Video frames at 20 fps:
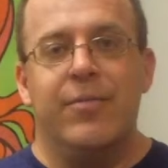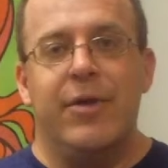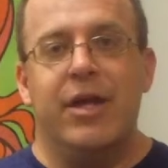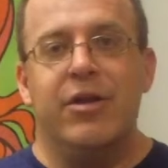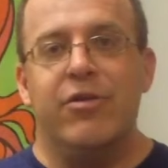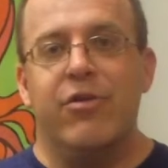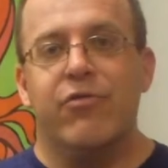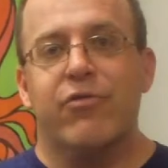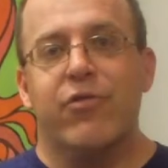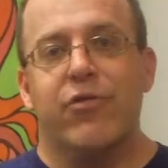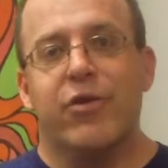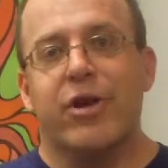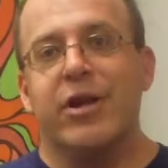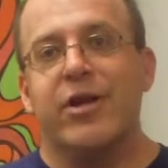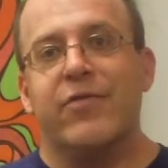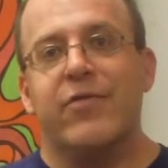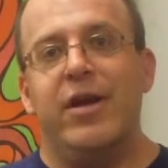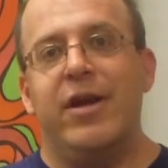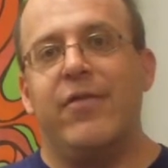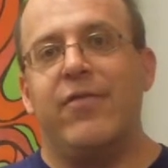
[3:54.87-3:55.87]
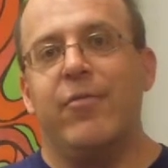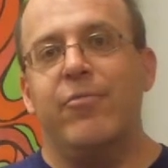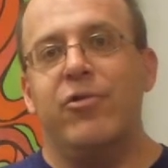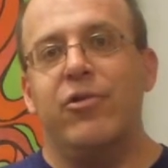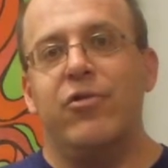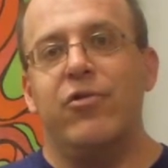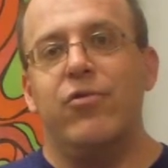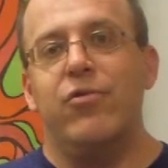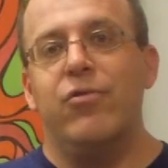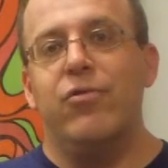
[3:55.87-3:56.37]
End users are going to see some
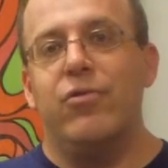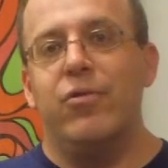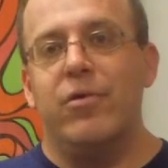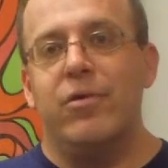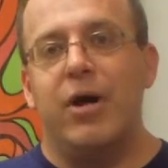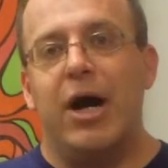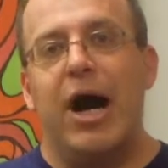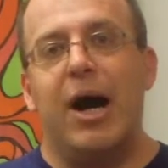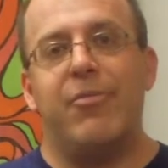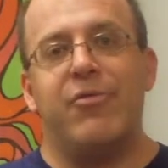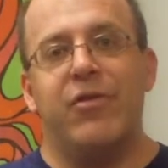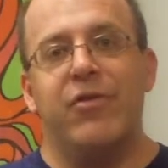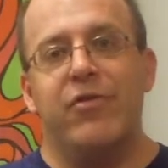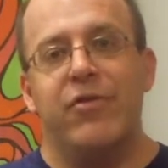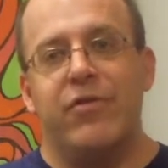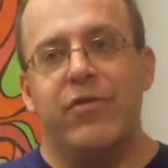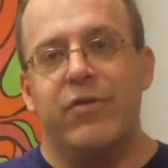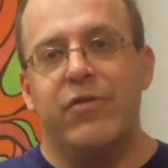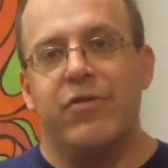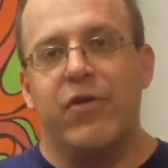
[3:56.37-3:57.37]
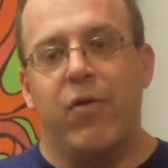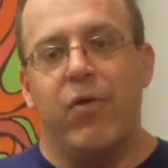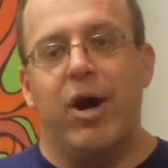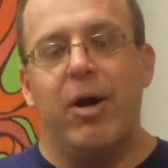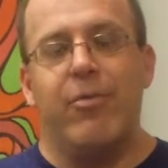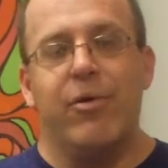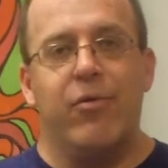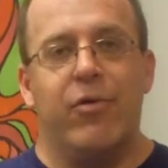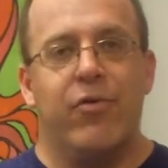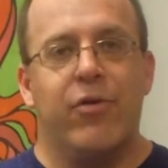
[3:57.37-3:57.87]
new options that show
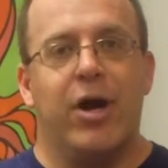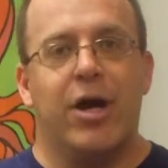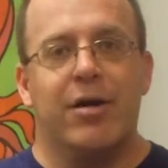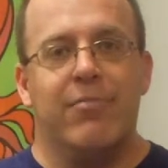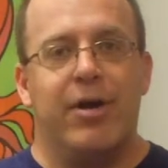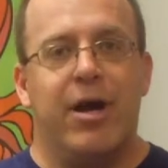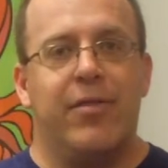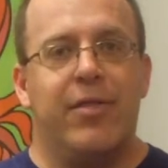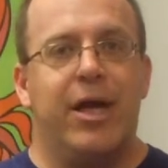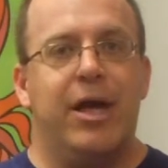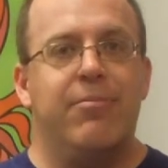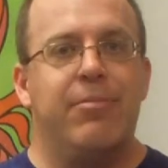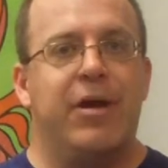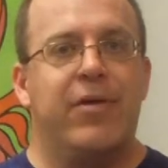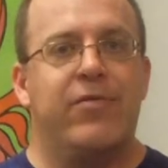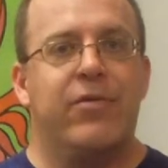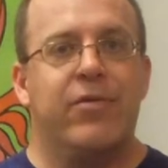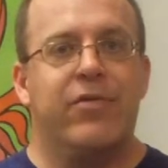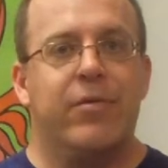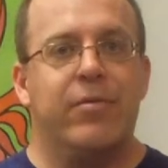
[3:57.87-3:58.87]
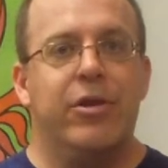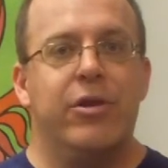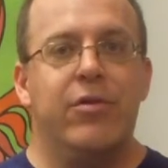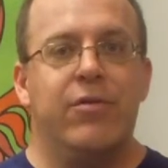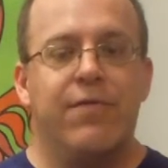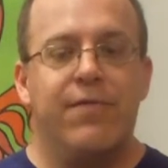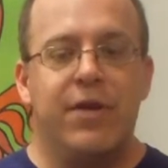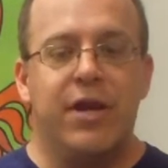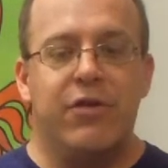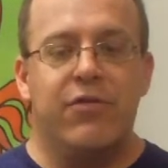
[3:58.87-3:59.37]
up, and we'll talk about that based on some of the
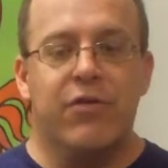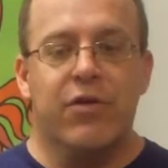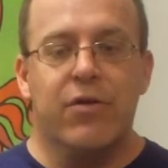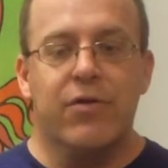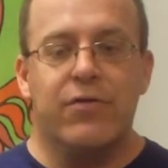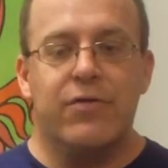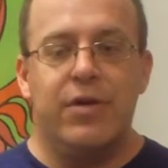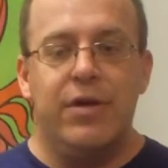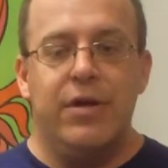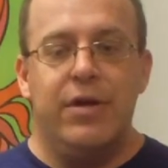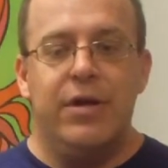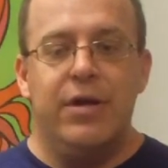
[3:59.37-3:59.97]
new features.